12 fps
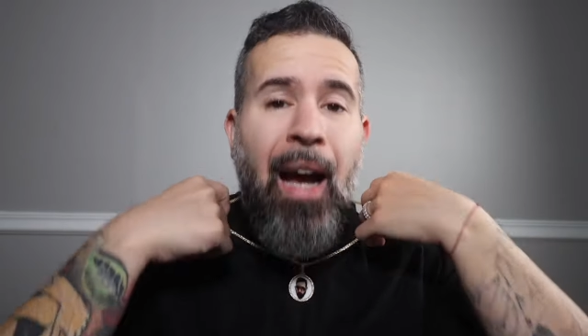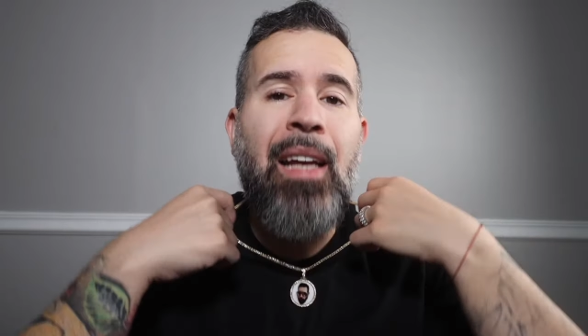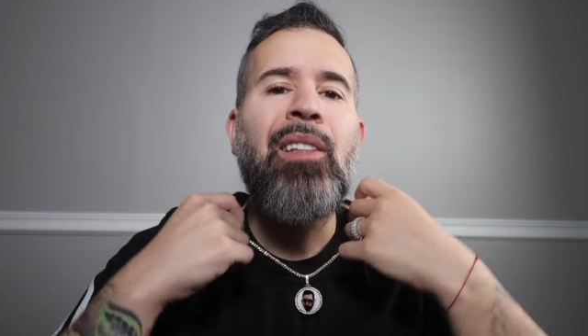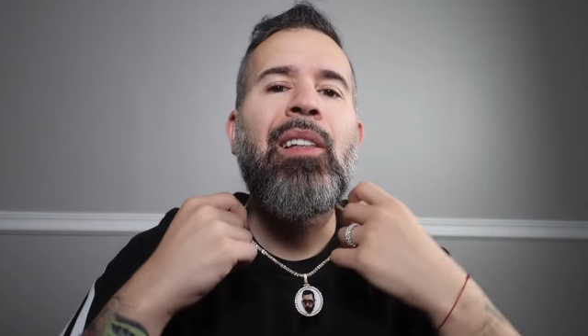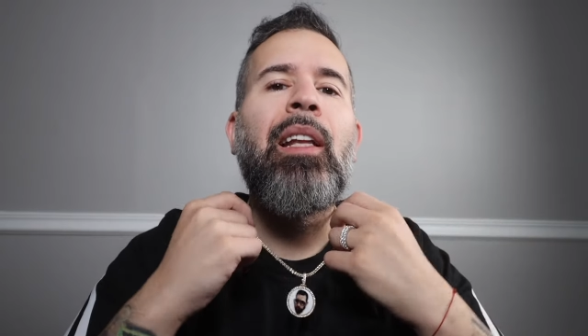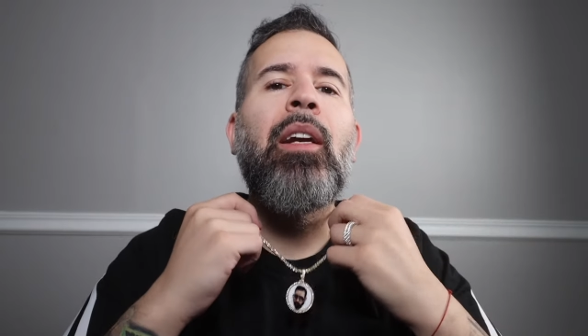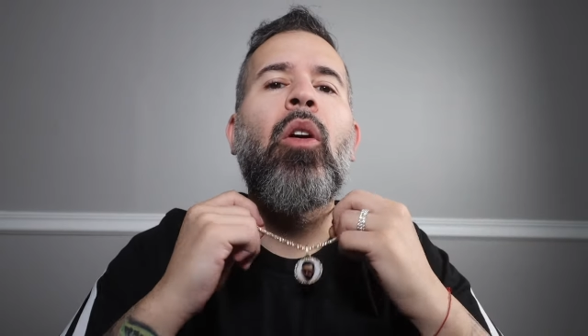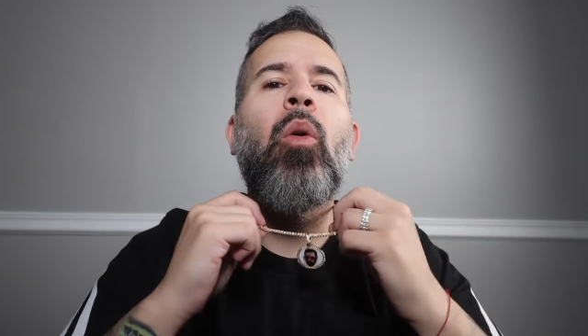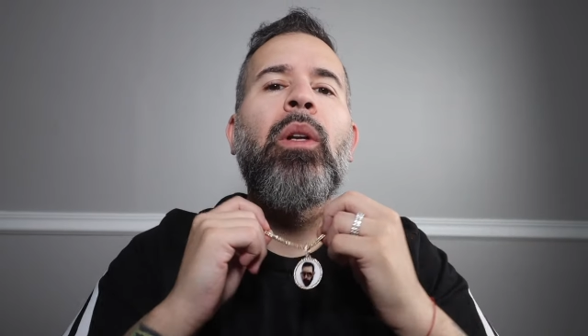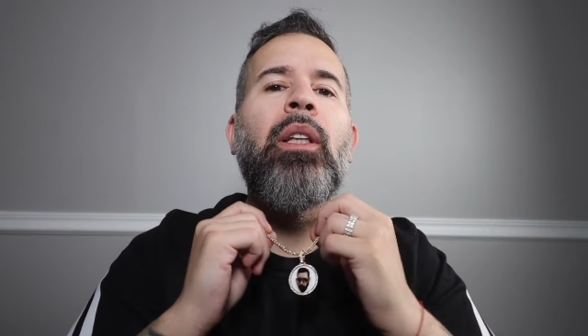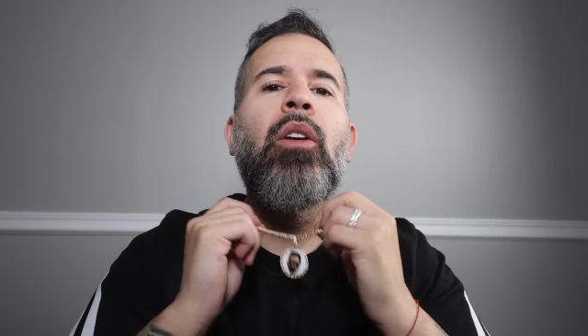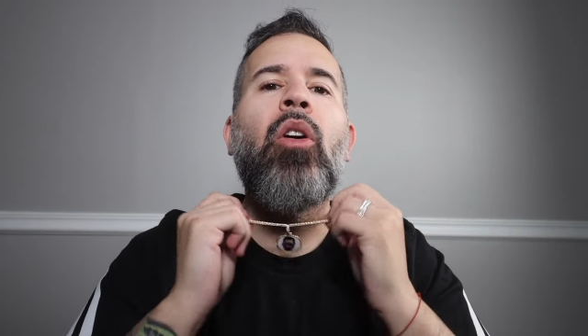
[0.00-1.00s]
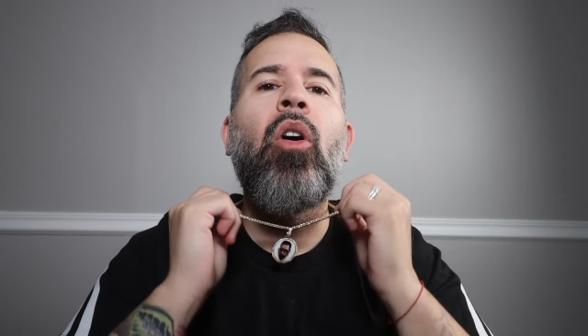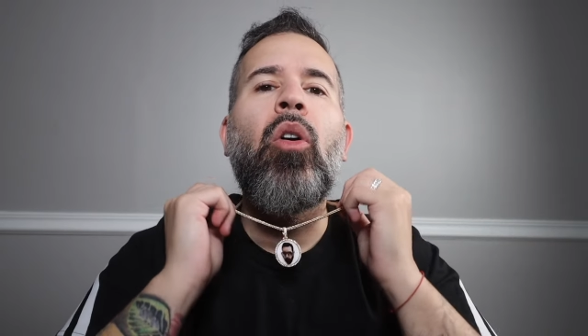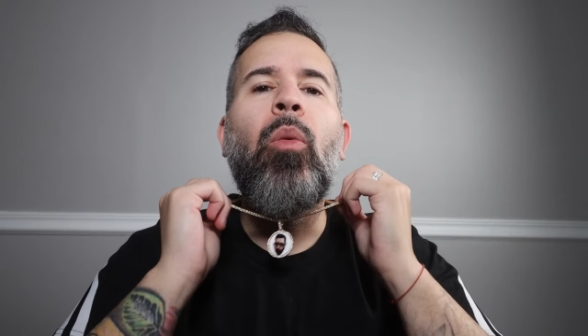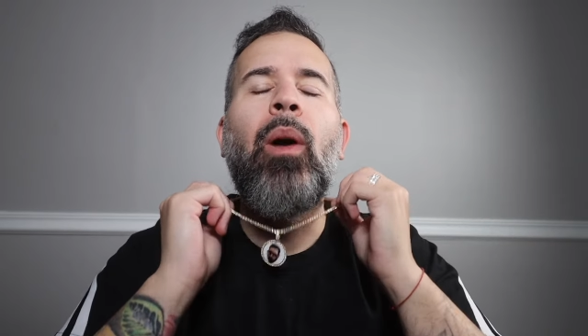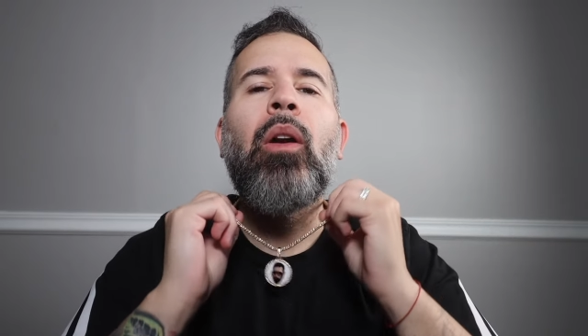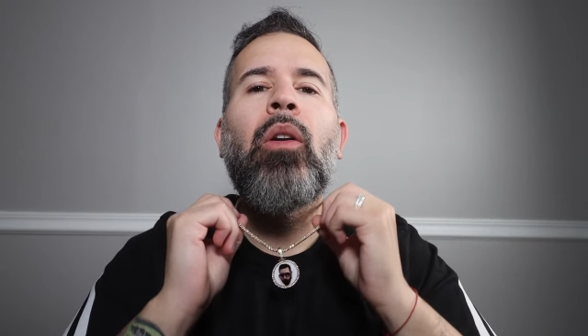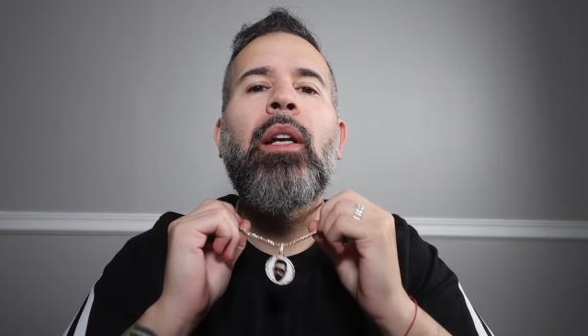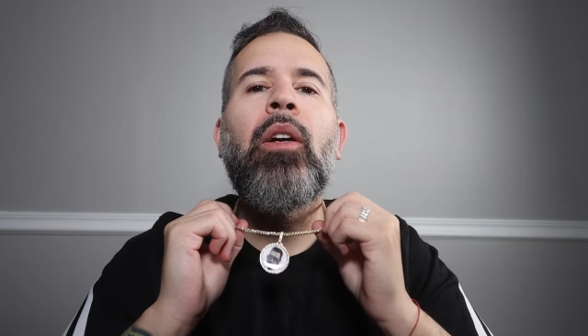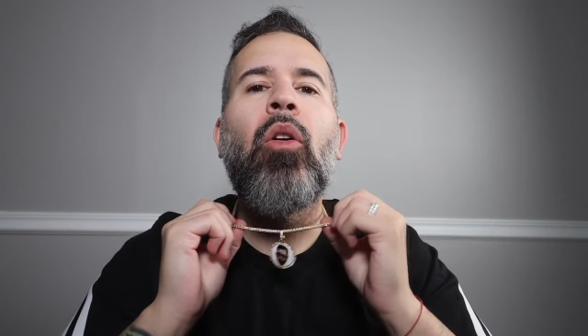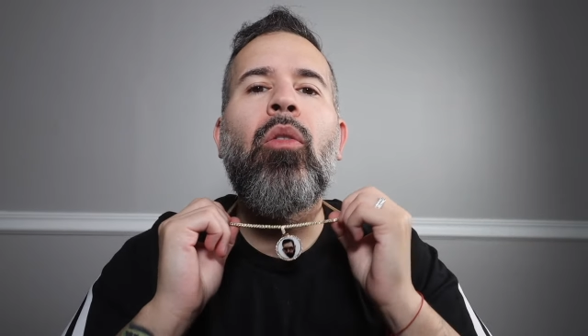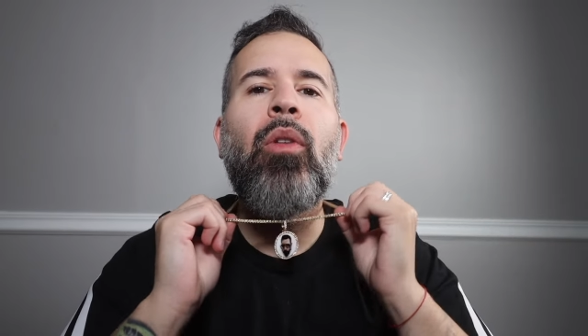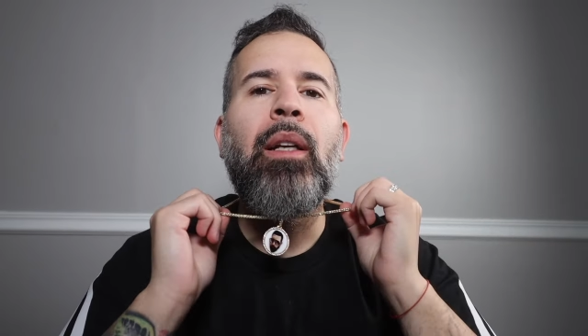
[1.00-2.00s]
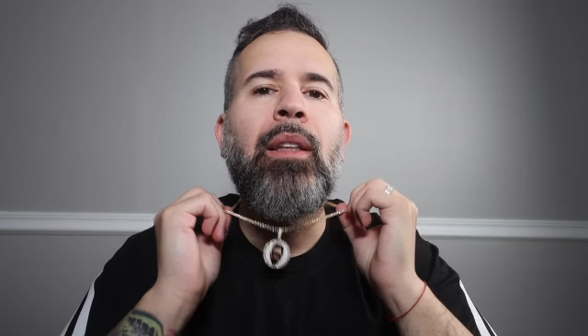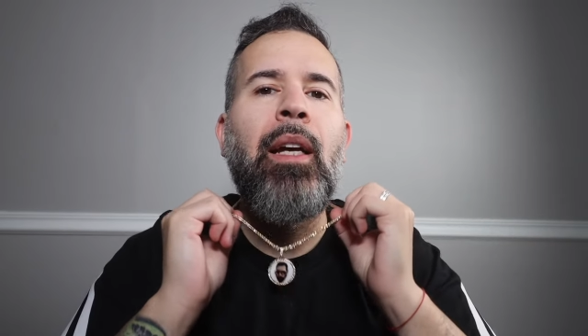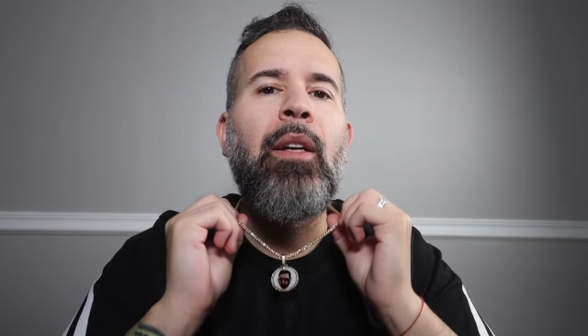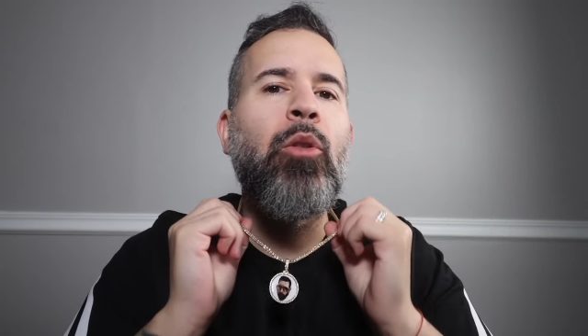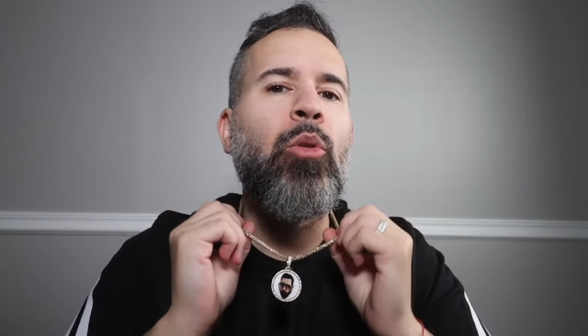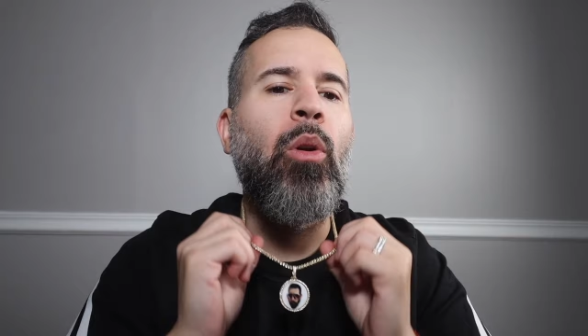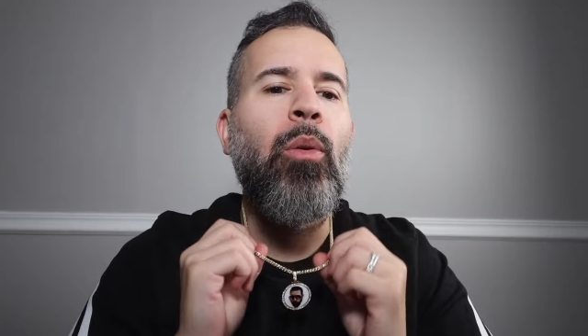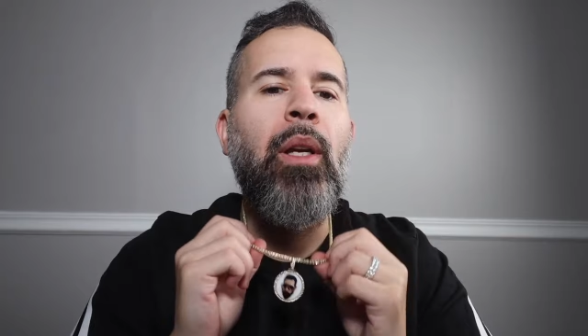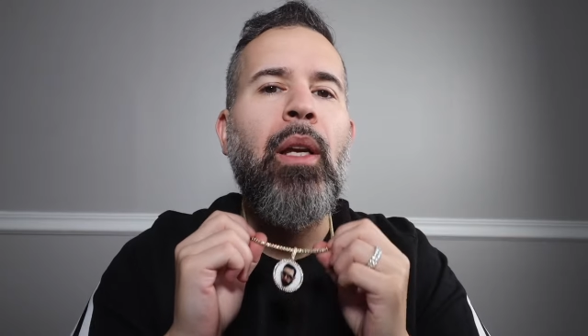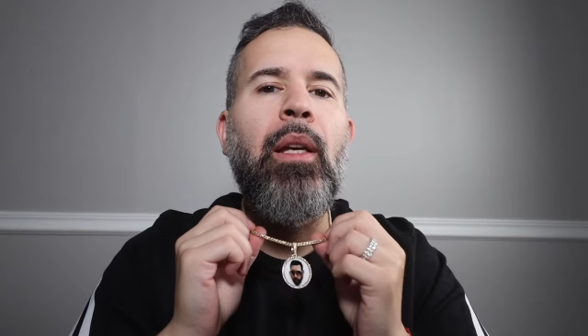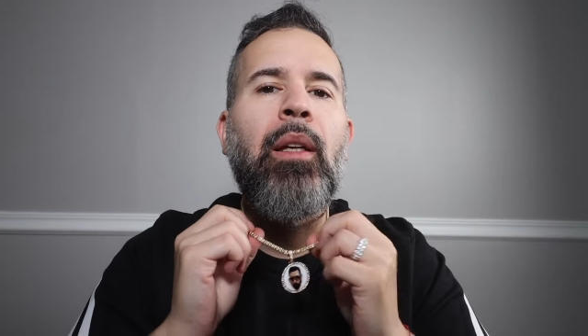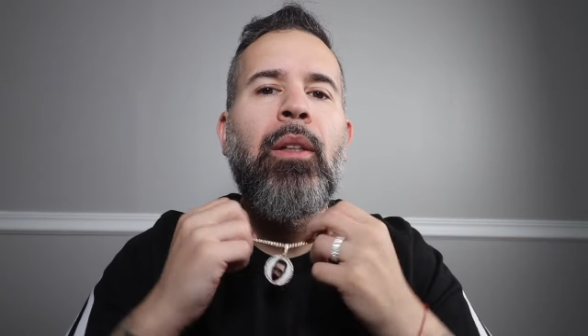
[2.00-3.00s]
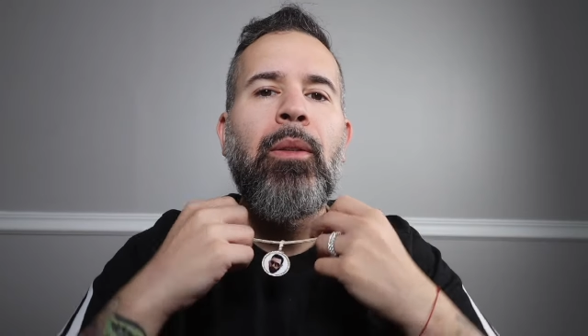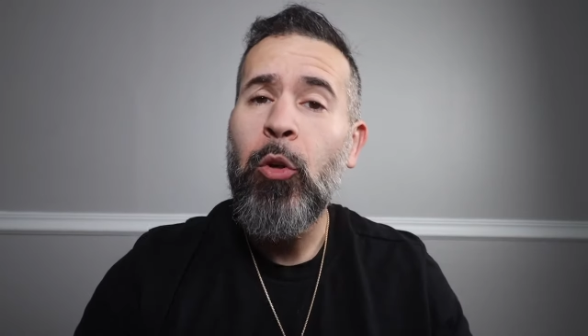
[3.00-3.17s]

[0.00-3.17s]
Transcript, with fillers: Ice Link or what they call Guano Link over at Daniel Jewelry Inc.